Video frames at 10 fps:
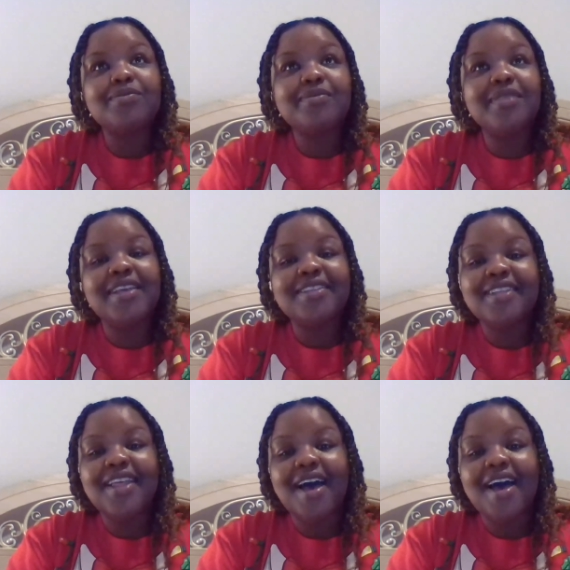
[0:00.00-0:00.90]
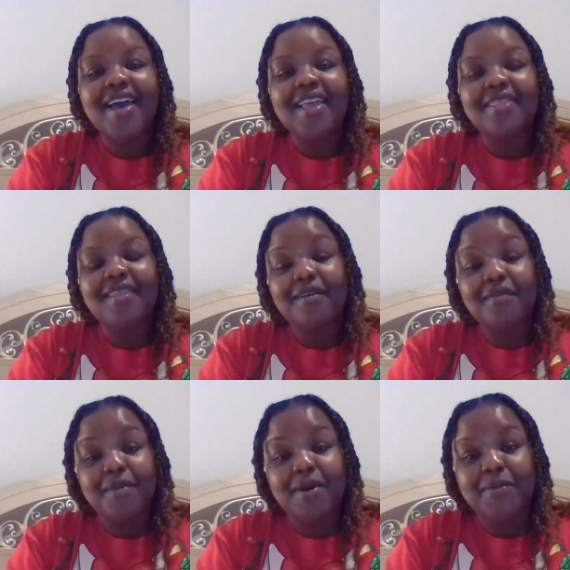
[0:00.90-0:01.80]
things that I love
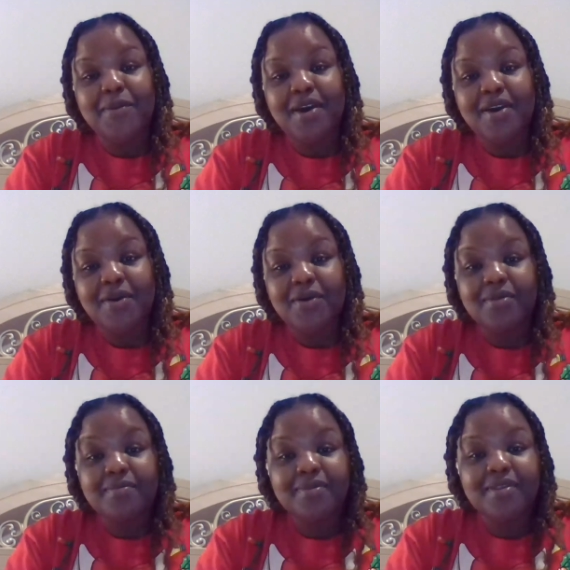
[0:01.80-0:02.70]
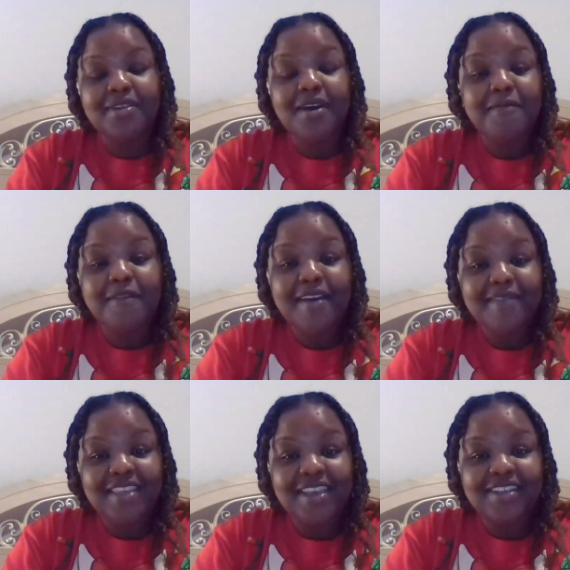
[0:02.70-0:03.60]
about Morocco, the top five
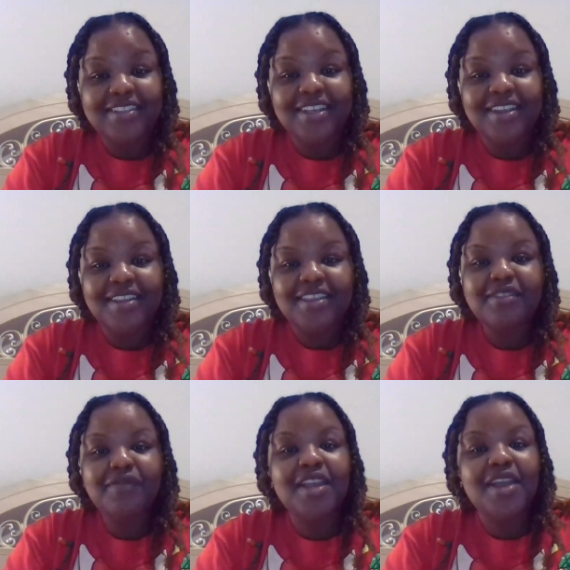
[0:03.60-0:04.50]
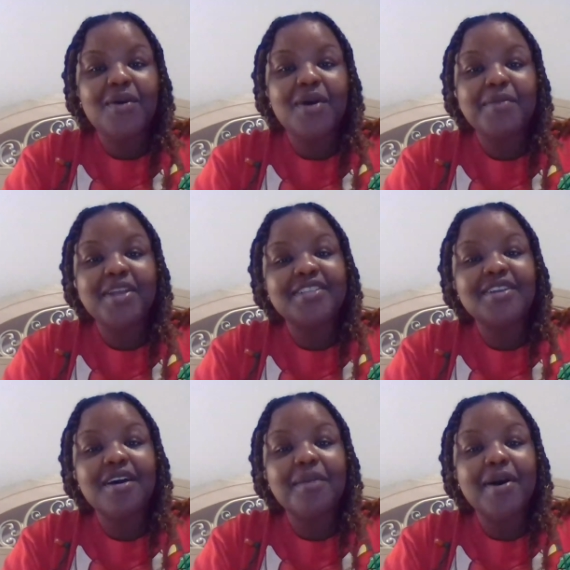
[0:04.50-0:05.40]
things. And in this video, I'm going to
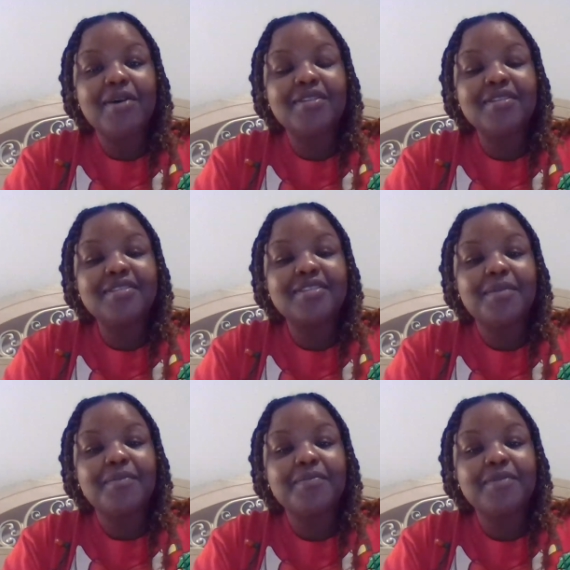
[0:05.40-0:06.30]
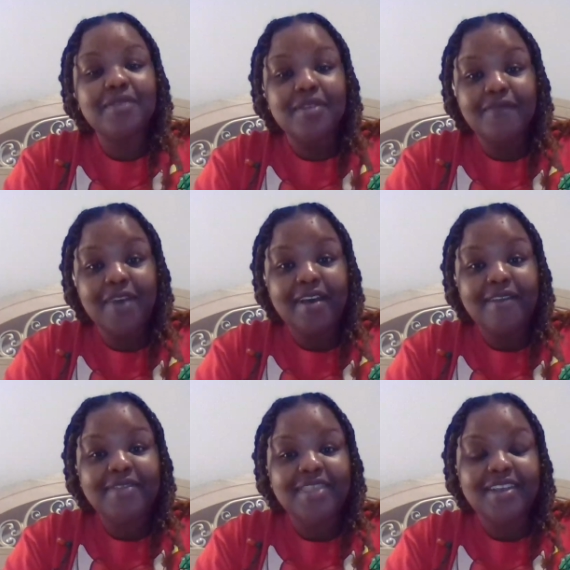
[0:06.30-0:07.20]
talk about some the five
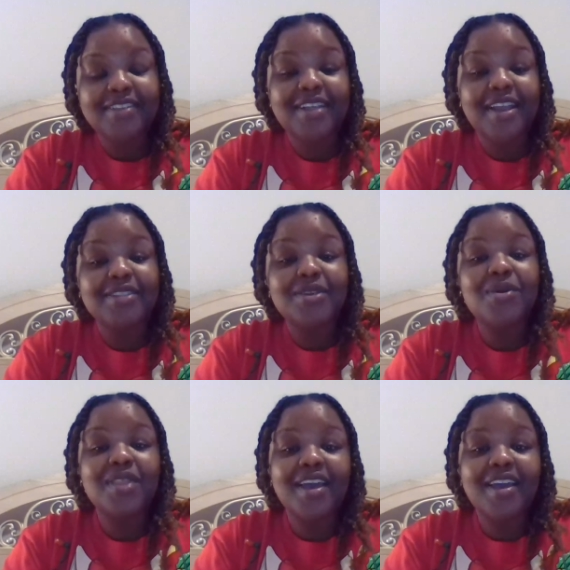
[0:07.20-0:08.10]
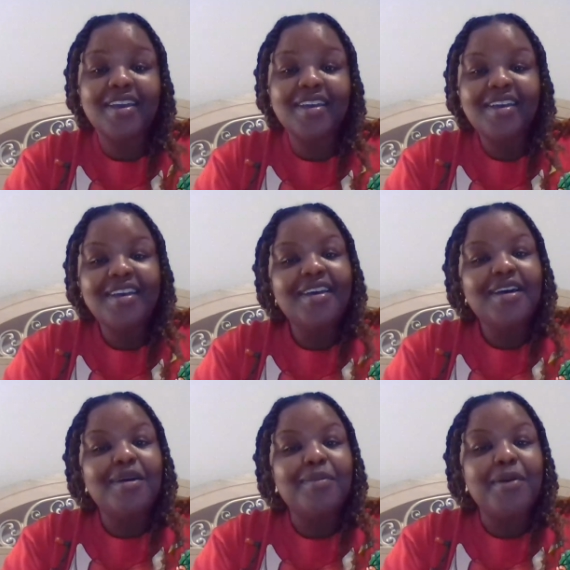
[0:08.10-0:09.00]
things that I don't like
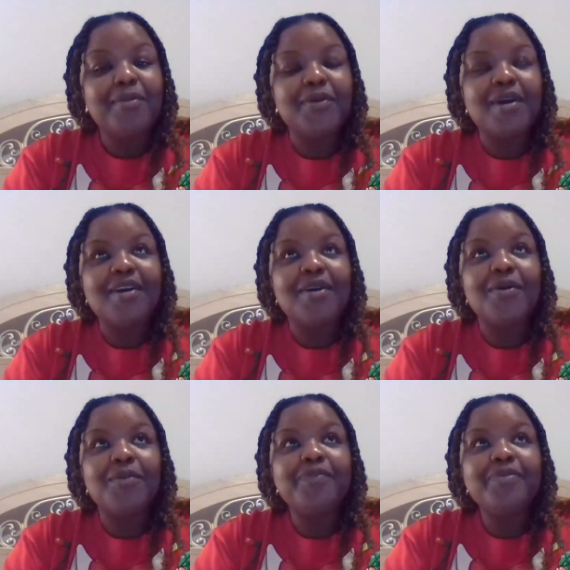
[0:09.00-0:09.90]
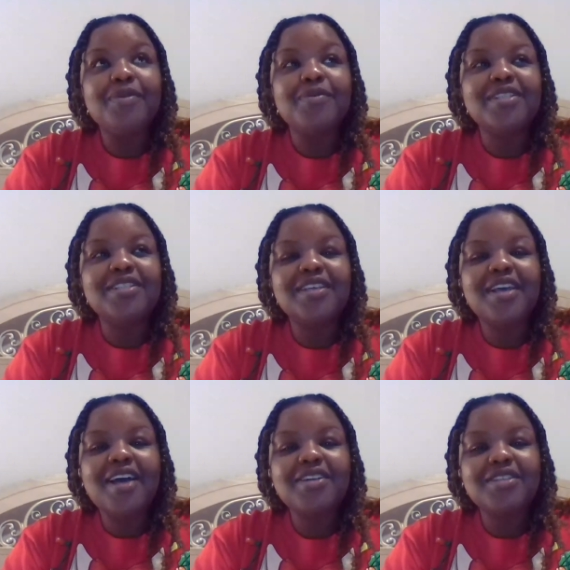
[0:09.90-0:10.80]
about Morocco, which
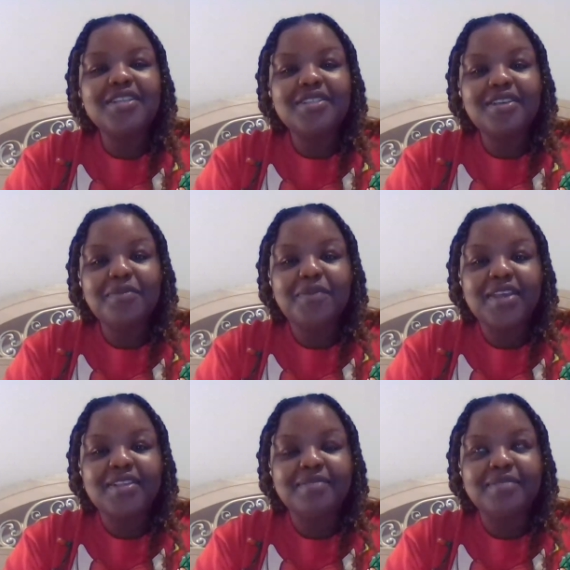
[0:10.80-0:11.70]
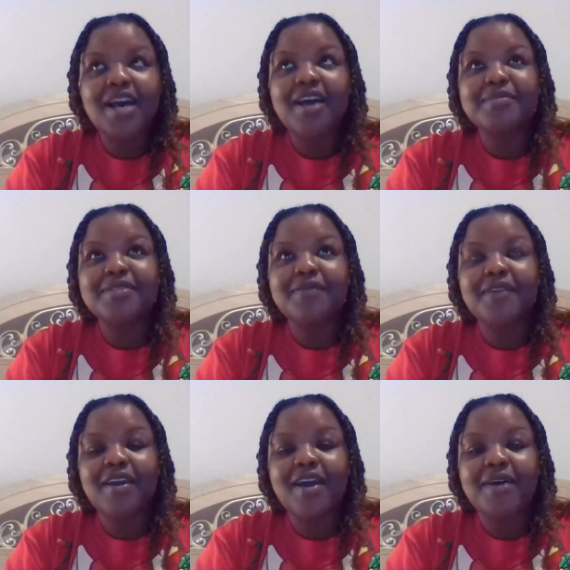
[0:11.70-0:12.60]
actually took me some time to
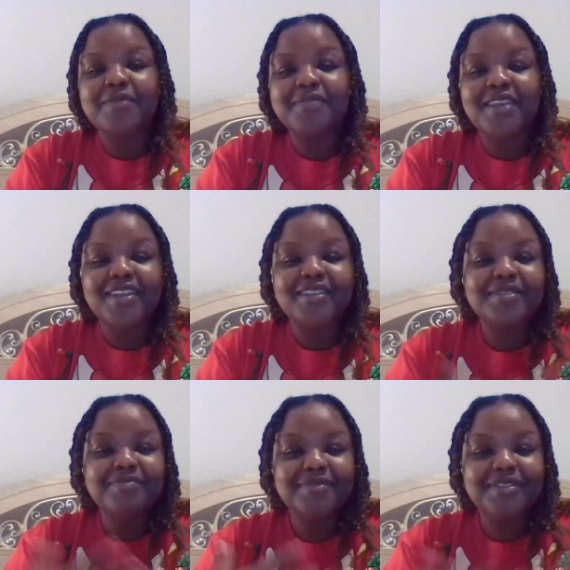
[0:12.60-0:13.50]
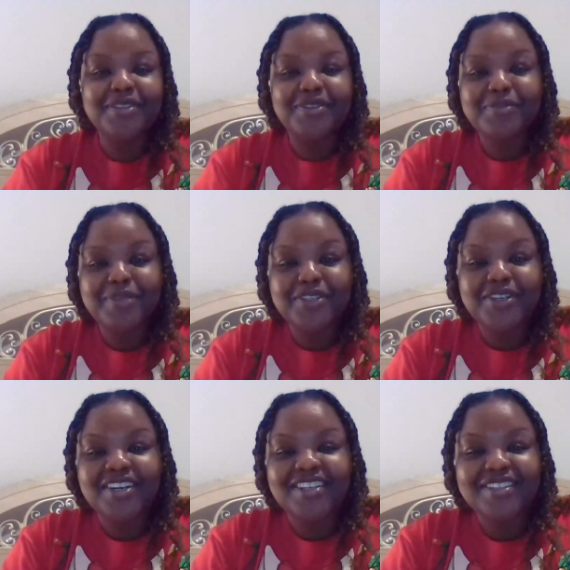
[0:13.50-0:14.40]
figure out. And ex excuse my
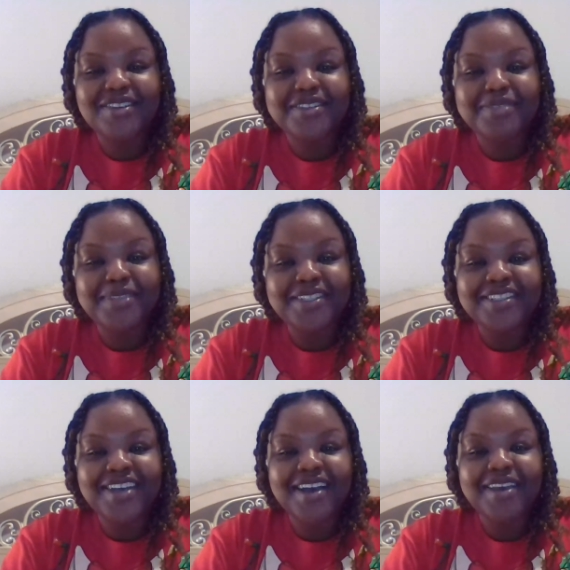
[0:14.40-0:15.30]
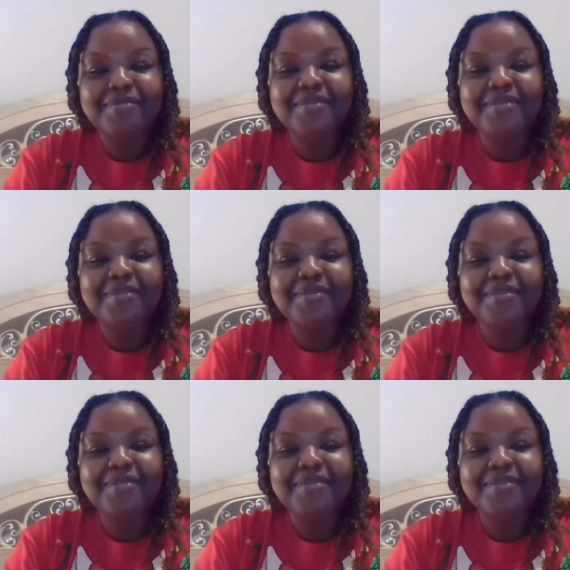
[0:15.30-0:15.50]
shirt, it's Christmas time.